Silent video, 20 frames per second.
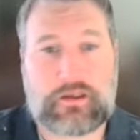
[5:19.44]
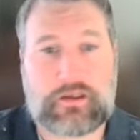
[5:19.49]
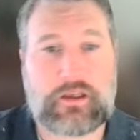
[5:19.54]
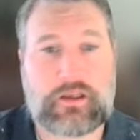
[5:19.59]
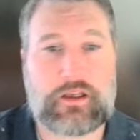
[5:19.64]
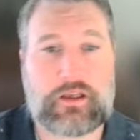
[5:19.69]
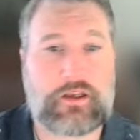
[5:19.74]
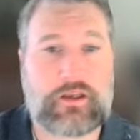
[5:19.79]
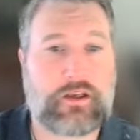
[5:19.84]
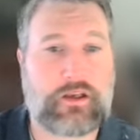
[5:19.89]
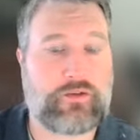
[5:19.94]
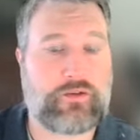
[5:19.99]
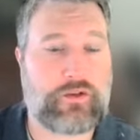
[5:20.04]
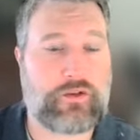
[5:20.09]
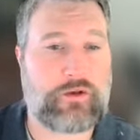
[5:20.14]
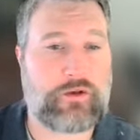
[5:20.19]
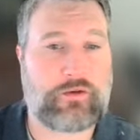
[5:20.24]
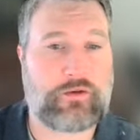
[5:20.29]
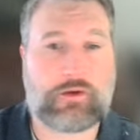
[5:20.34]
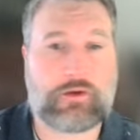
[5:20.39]
If
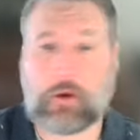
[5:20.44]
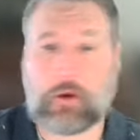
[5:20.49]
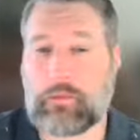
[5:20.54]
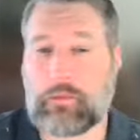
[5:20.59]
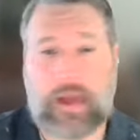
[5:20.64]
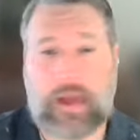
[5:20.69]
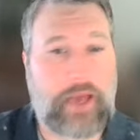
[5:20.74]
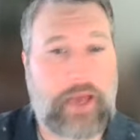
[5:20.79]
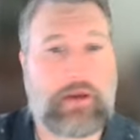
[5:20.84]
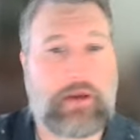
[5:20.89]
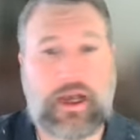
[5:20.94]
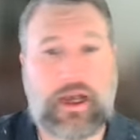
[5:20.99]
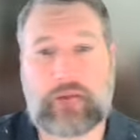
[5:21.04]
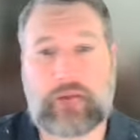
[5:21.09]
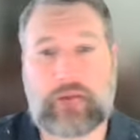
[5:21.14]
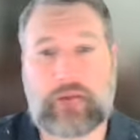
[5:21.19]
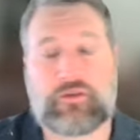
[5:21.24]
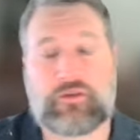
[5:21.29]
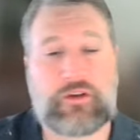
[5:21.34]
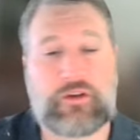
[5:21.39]
you don't pay by
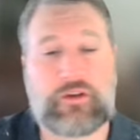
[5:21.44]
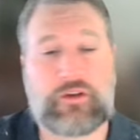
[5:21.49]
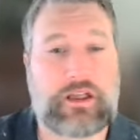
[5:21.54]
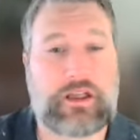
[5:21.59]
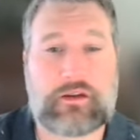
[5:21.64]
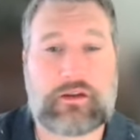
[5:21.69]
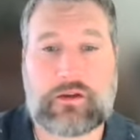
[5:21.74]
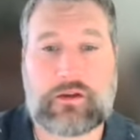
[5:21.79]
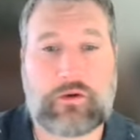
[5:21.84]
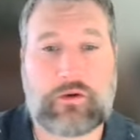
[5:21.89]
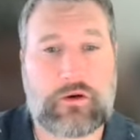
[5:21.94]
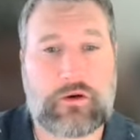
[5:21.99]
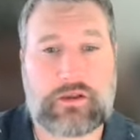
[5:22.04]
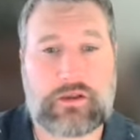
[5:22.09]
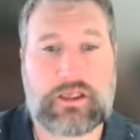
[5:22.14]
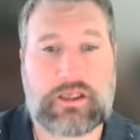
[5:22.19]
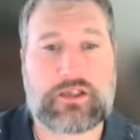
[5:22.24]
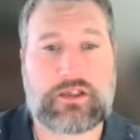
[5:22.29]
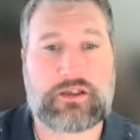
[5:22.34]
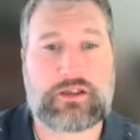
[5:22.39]
April 15th, you owe
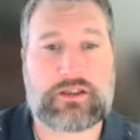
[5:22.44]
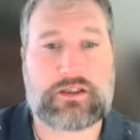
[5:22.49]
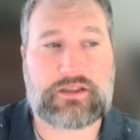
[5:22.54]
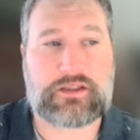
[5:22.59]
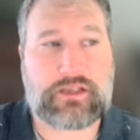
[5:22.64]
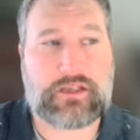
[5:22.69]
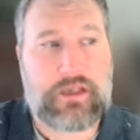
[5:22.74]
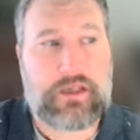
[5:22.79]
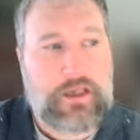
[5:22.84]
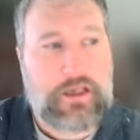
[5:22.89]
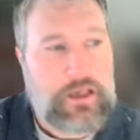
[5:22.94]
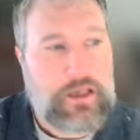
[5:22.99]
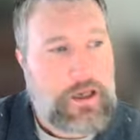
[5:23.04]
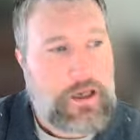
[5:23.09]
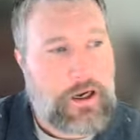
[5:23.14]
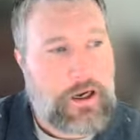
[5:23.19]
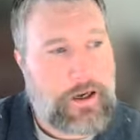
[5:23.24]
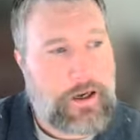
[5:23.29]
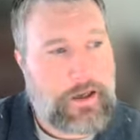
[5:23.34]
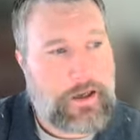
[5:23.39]
the interest.
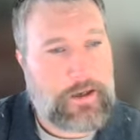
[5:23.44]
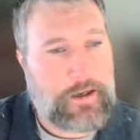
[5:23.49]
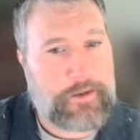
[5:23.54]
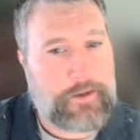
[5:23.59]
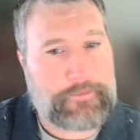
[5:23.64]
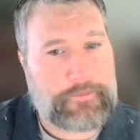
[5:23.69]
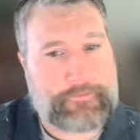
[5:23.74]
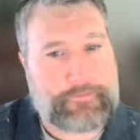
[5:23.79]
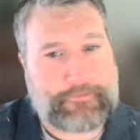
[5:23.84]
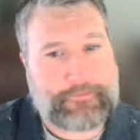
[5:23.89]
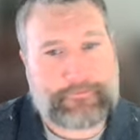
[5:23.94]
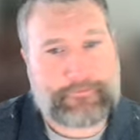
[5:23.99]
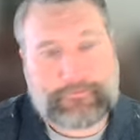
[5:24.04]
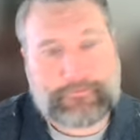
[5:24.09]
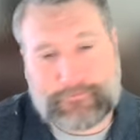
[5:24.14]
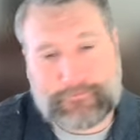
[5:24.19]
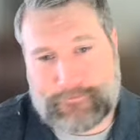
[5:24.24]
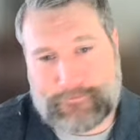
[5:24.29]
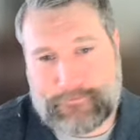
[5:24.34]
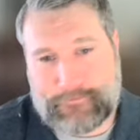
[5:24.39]

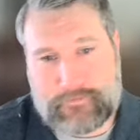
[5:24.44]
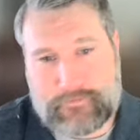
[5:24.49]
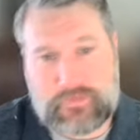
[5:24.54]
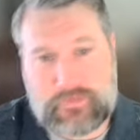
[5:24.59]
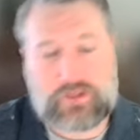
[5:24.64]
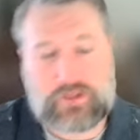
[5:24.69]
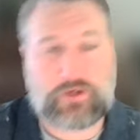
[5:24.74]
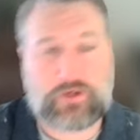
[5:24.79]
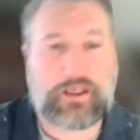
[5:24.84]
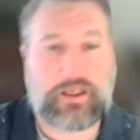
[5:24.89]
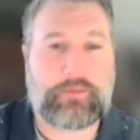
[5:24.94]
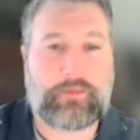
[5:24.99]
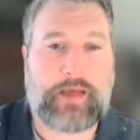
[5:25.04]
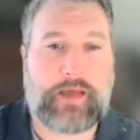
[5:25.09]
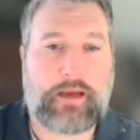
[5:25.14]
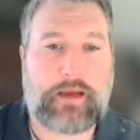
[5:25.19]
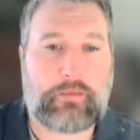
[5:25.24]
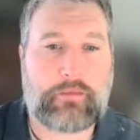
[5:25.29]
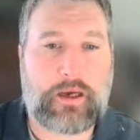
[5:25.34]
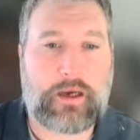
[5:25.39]
So keep
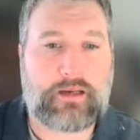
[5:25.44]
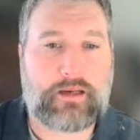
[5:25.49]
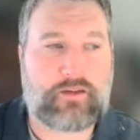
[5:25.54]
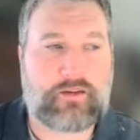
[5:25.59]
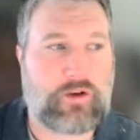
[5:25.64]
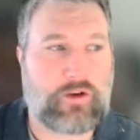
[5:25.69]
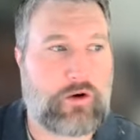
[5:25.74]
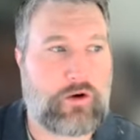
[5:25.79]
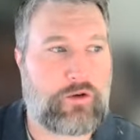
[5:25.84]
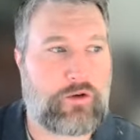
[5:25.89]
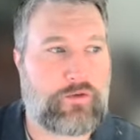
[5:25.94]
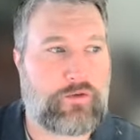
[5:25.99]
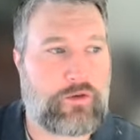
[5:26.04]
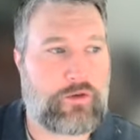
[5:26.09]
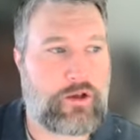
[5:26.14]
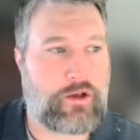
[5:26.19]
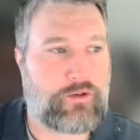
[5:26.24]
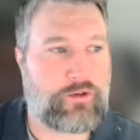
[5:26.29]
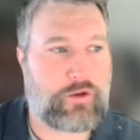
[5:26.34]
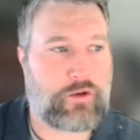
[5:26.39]
that in mind. So
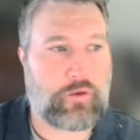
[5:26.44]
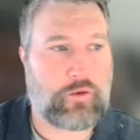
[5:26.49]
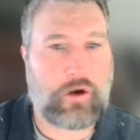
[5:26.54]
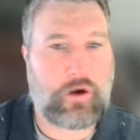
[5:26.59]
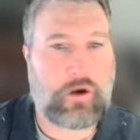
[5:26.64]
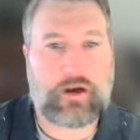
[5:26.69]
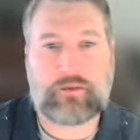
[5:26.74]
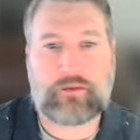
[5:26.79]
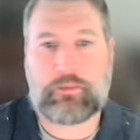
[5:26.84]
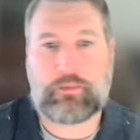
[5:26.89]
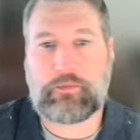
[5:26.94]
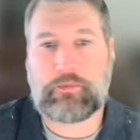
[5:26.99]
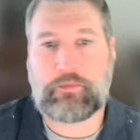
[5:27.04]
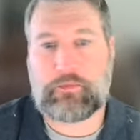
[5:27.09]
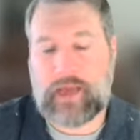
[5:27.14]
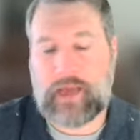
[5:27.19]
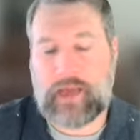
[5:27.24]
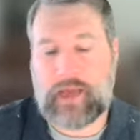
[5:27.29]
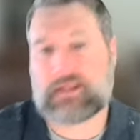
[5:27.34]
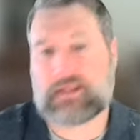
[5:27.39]
if you want to
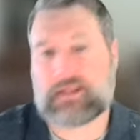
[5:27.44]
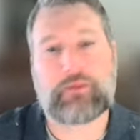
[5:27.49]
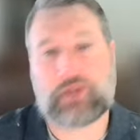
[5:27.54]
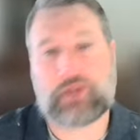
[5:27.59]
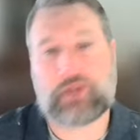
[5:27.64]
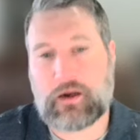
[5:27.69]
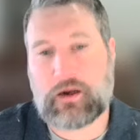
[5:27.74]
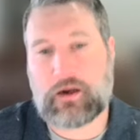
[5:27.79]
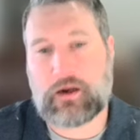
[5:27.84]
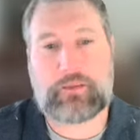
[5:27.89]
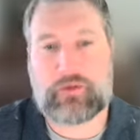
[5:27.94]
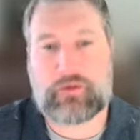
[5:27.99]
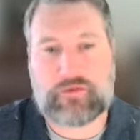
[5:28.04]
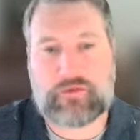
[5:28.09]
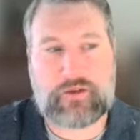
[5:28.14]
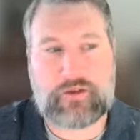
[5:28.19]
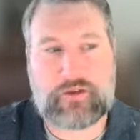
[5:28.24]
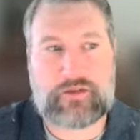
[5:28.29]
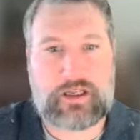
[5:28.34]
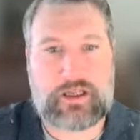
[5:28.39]
pay something on April
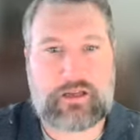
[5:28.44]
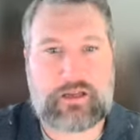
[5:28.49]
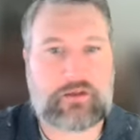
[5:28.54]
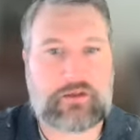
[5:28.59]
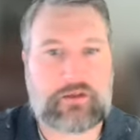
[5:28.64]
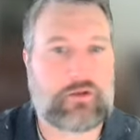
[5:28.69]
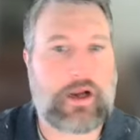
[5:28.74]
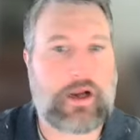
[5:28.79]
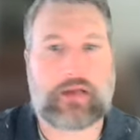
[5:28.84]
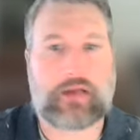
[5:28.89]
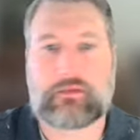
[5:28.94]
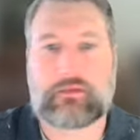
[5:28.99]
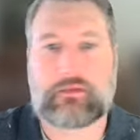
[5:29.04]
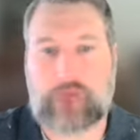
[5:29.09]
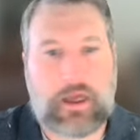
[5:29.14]
15th, great.